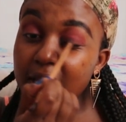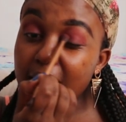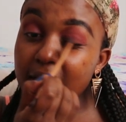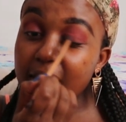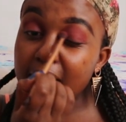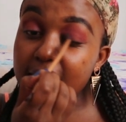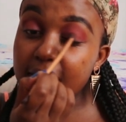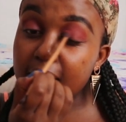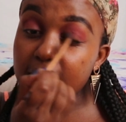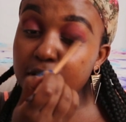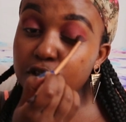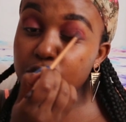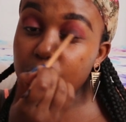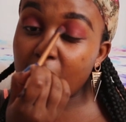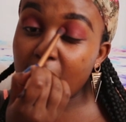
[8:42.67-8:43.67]
and
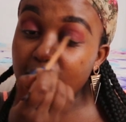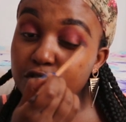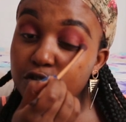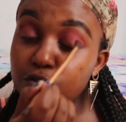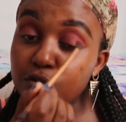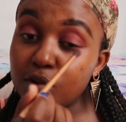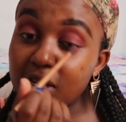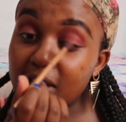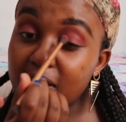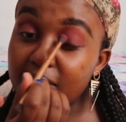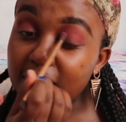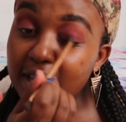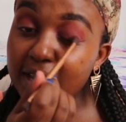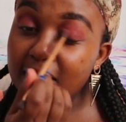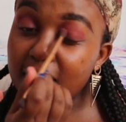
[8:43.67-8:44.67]
you have to
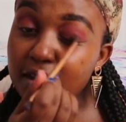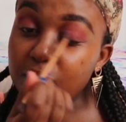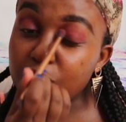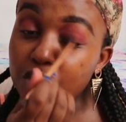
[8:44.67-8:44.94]
live, like,